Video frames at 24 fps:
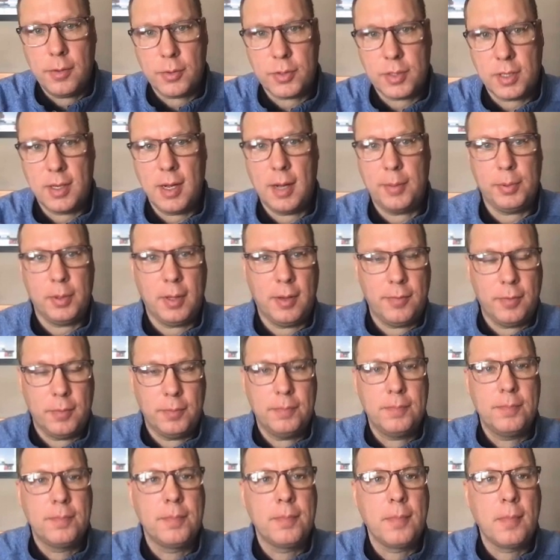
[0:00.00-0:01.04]
a couple of
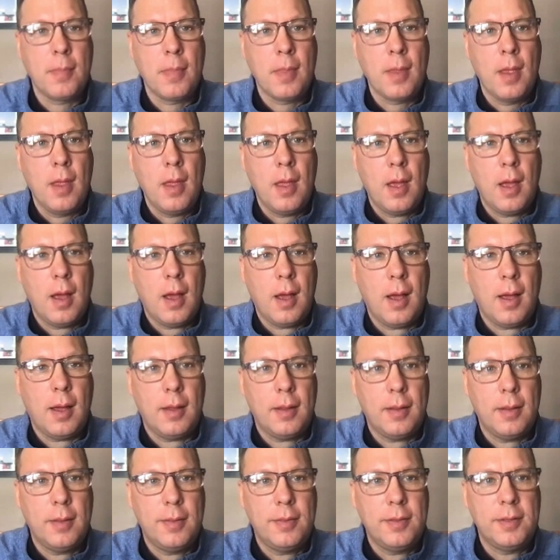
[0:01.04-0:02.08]
them.
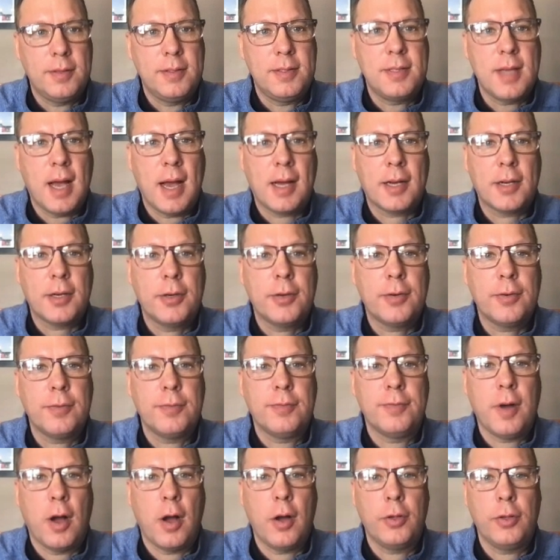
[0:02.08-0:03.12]
The docker
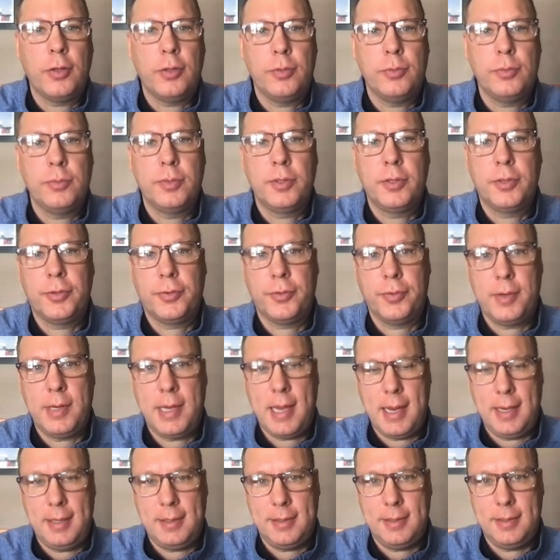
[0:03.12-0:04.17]
volume
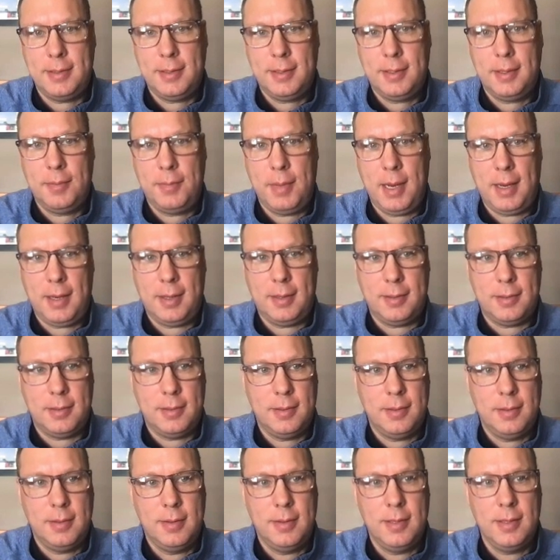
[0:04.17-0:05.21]
create command,
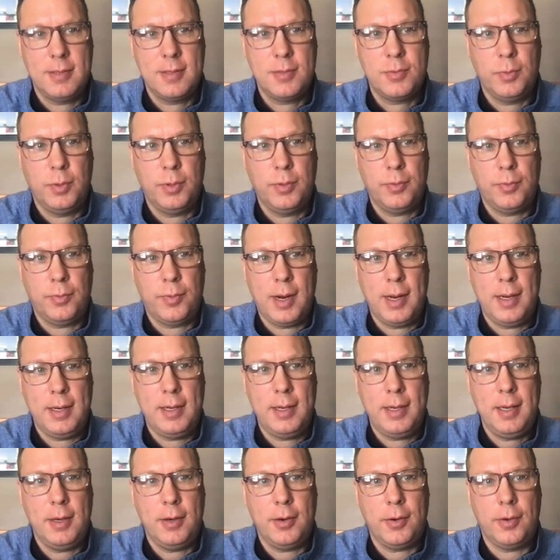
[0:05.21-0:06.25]
this one right
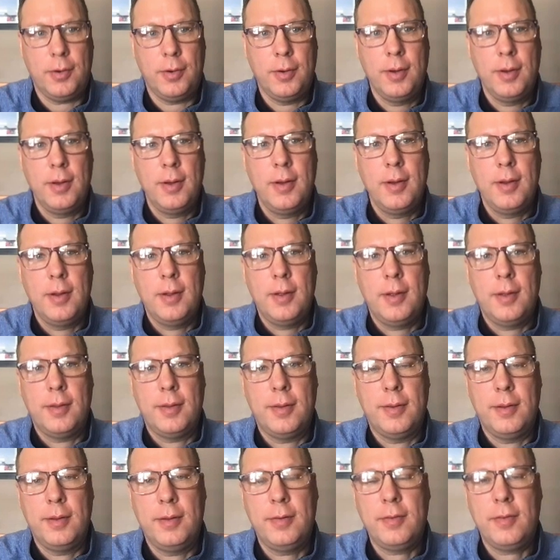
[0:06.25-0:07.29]
here,
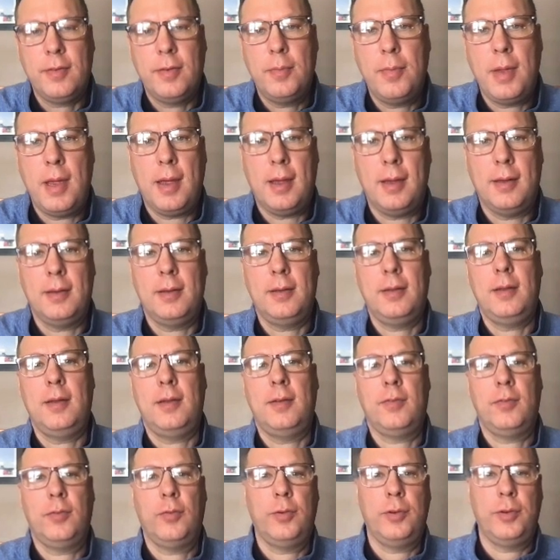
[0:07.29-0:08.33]
this command
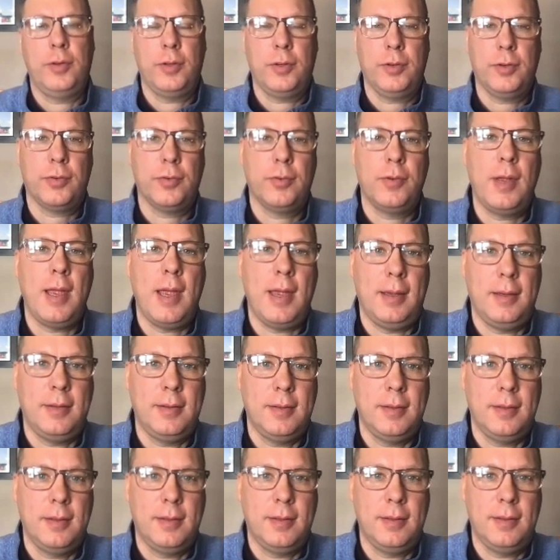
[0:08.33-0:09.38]
is going to
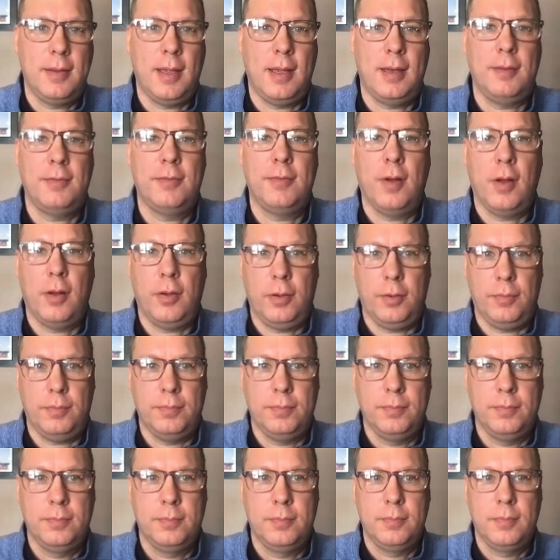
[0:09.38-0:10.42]
create the data volume.
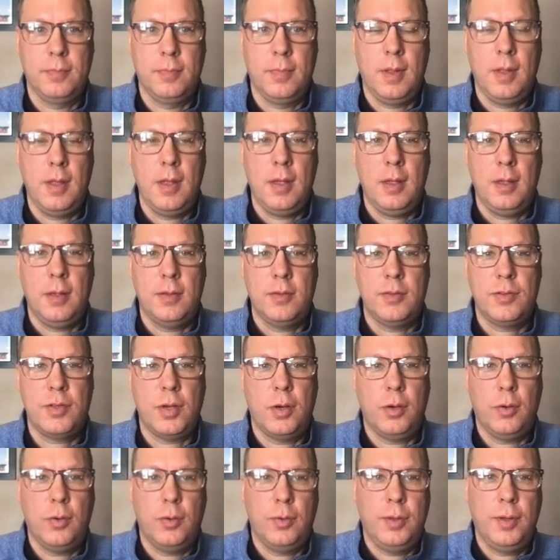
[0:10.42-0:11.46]

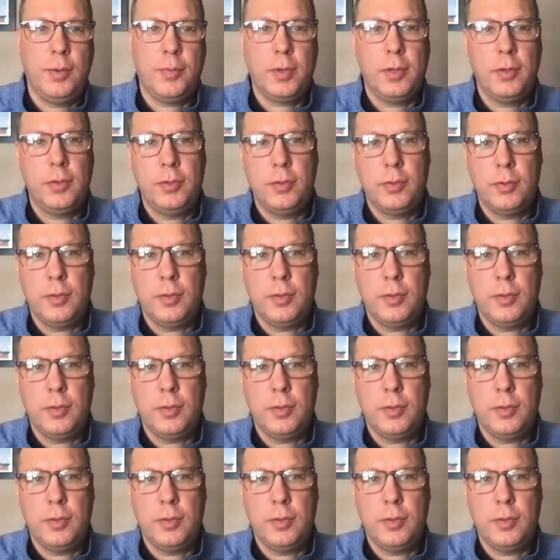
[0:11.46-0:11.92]
So then we're going to do